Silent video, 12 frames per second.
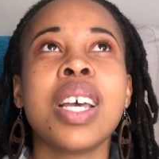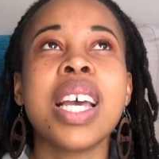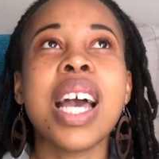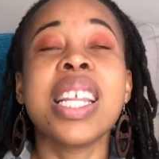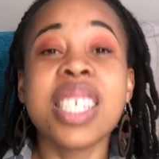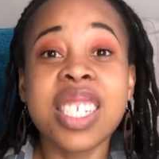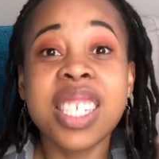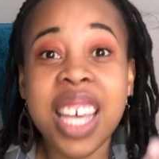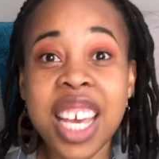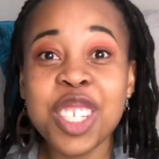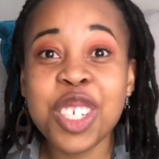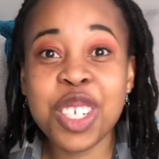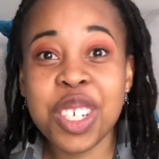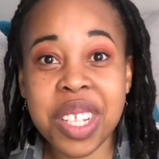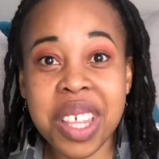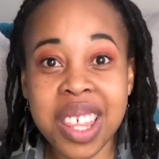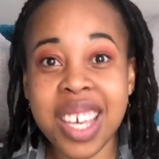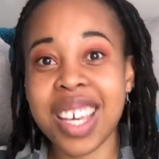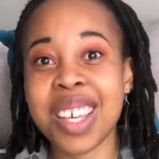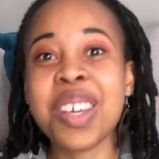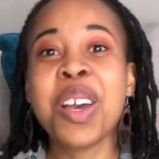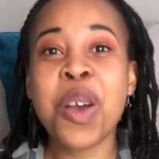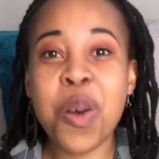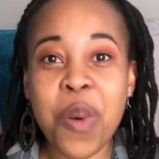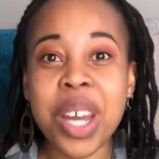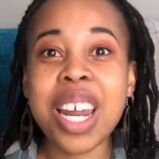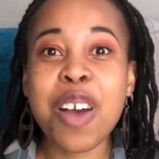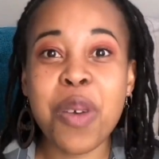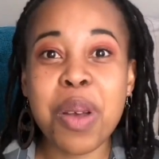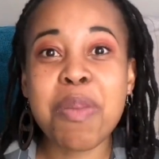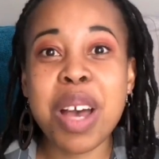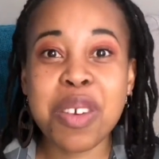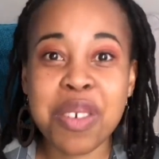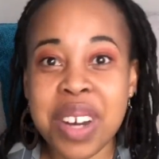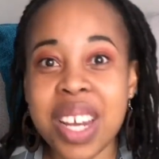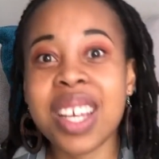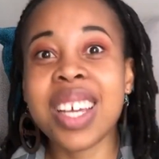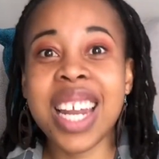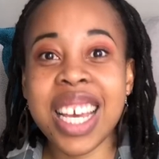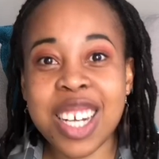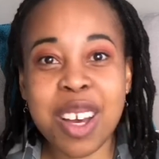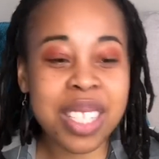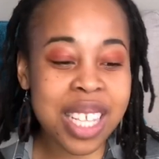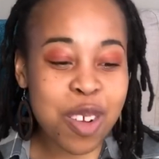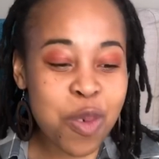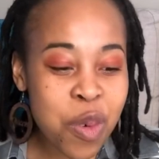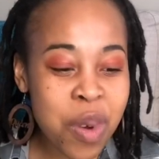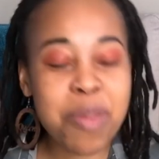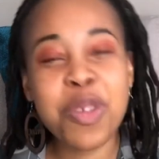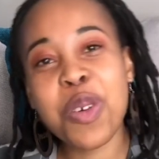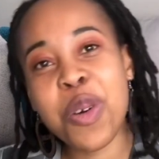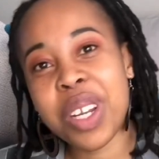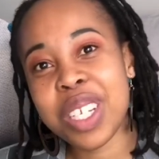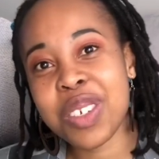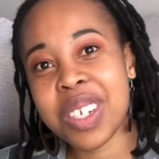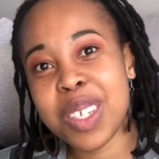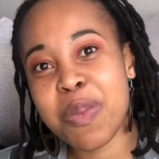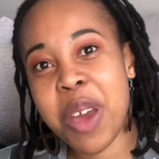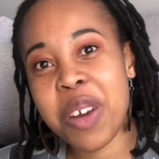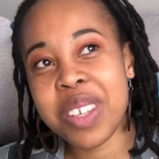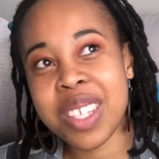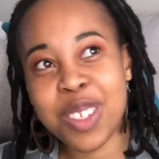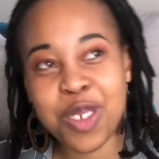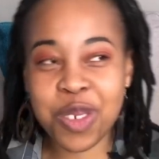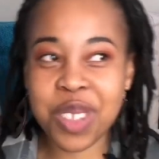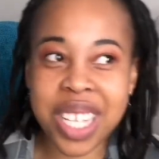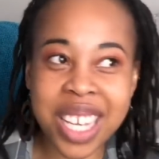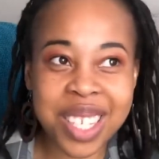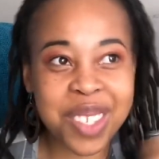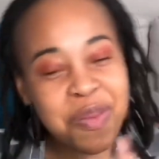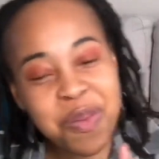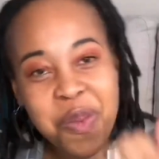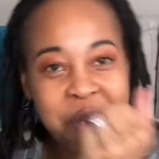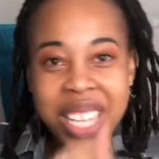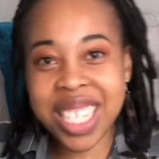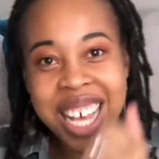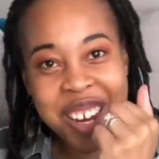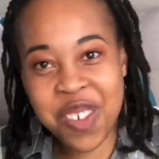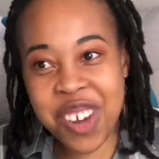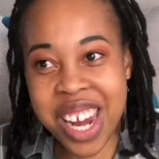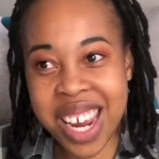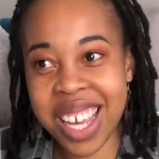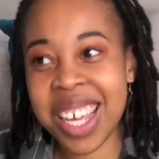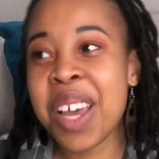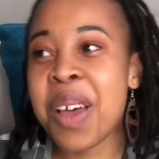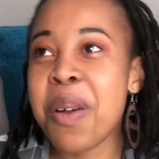intentional thing when I wear my ring. Like now, I was like, oh, I'm recording Transparency Tuesdays. Where's that ring?